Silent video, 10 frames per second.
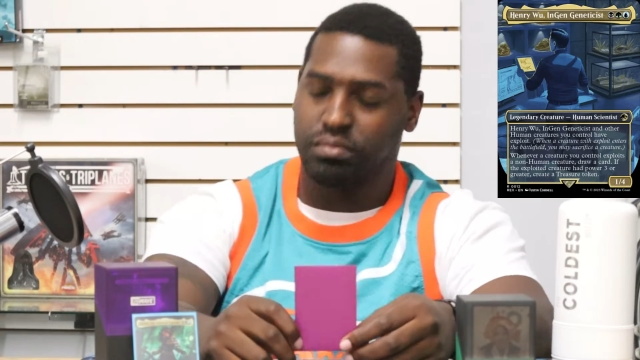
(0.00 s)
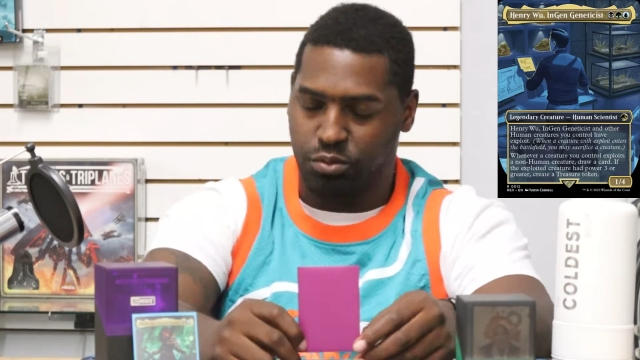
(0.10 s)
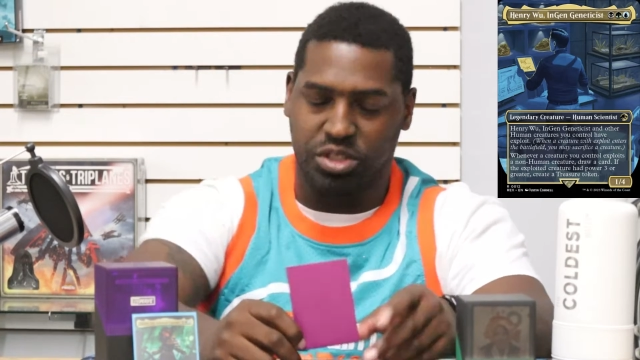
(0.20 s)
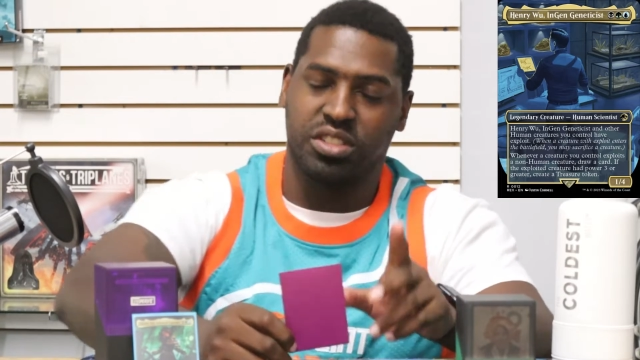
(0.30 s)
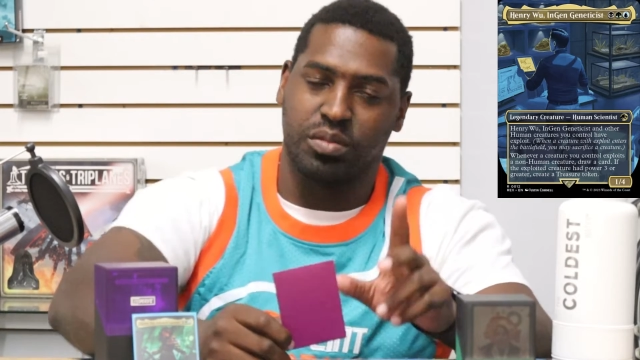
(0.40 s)

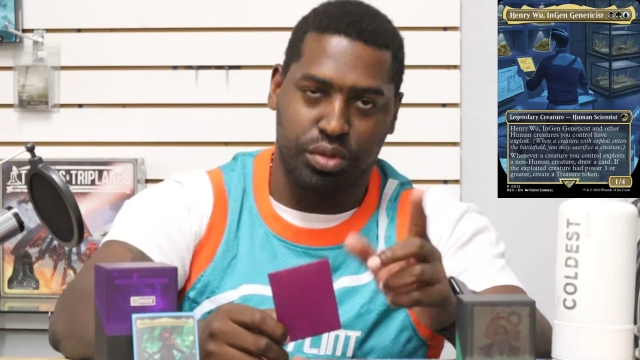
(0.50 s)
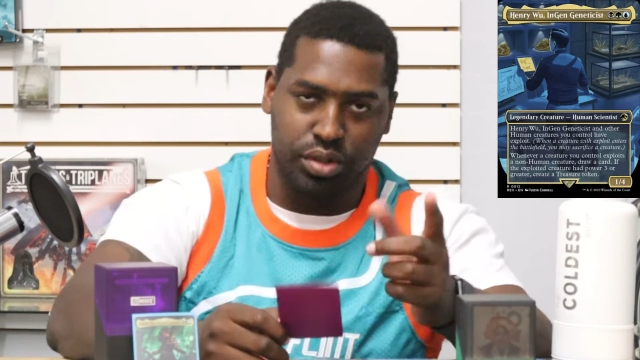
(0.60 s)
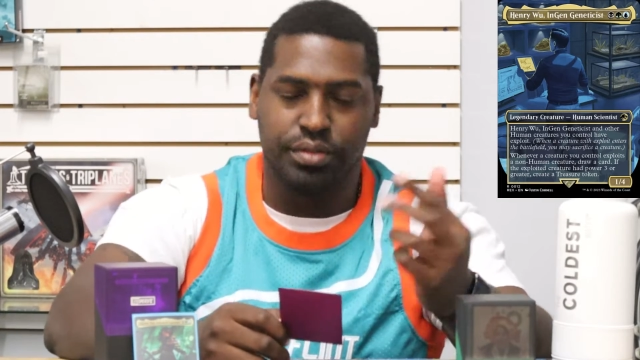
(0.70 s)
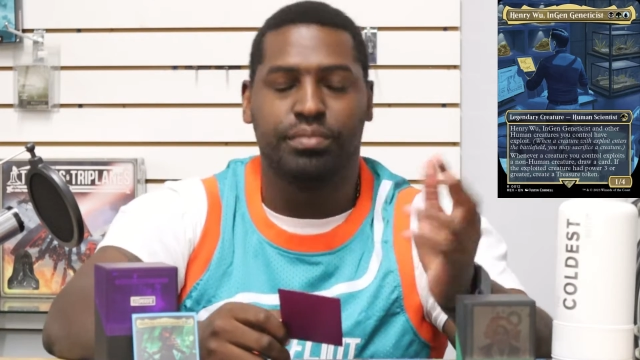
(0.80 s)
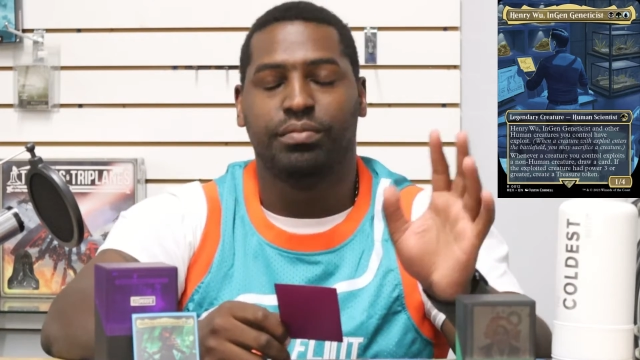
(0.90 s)
which is
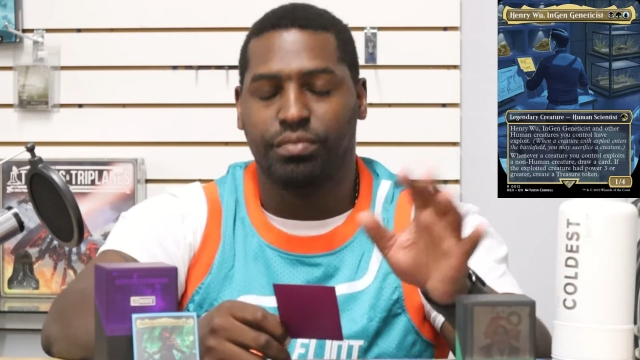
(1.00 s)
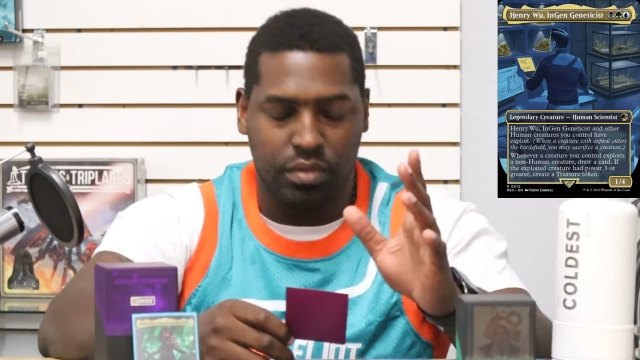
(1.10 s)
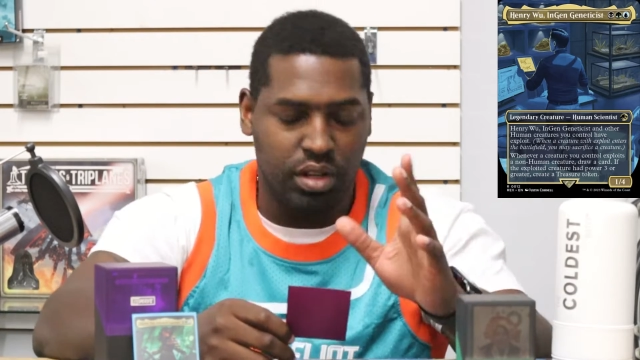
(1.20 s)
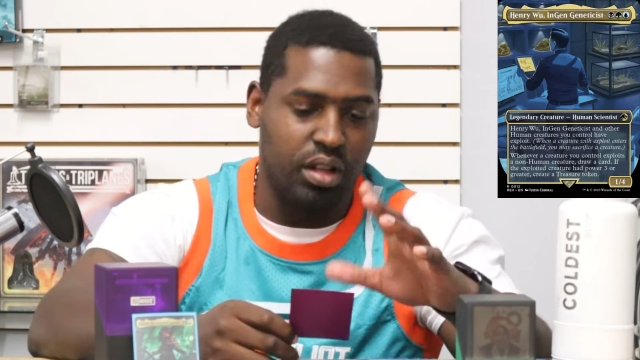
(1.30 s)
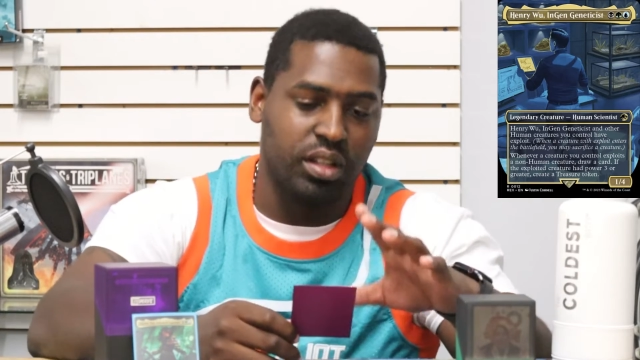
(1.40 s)
important.
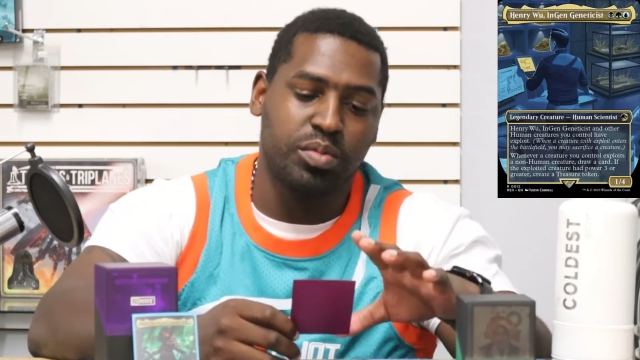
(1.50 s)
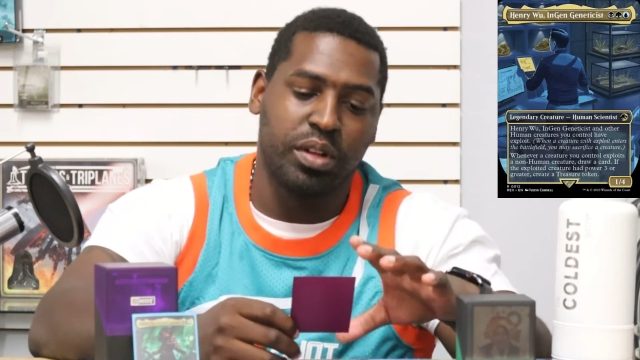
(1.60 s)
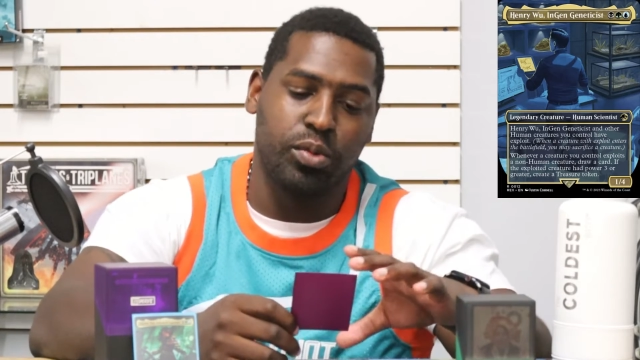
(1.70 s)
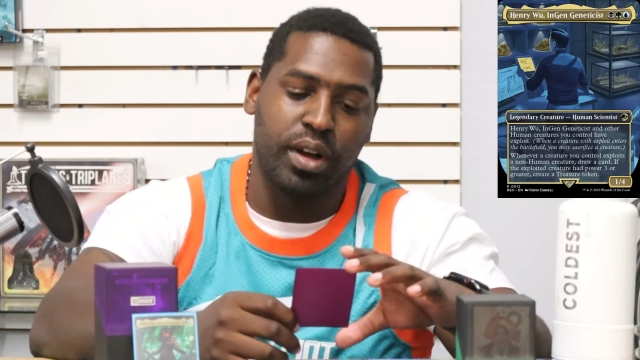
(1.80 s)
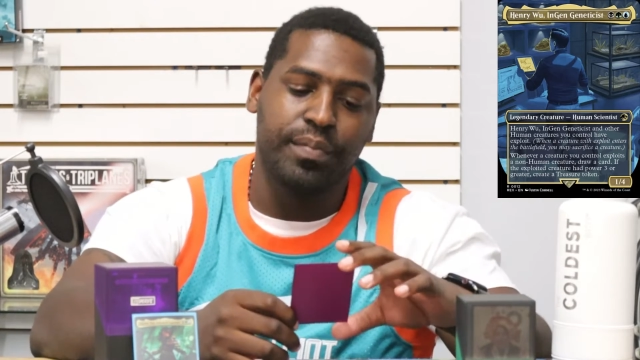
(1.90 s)
I'll
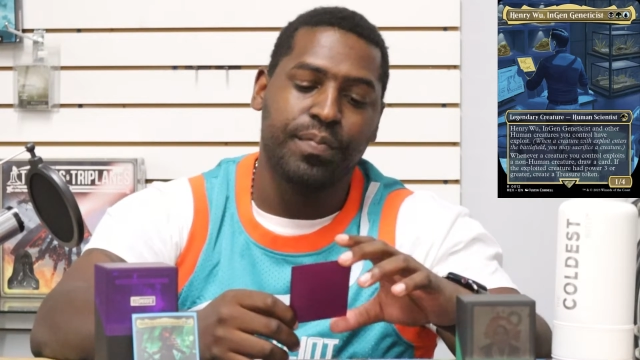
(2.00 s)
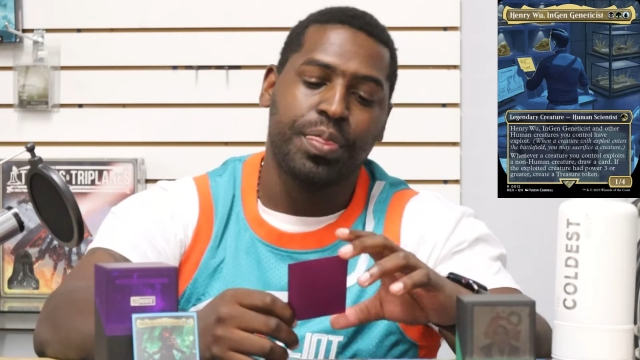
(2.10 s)
explain why.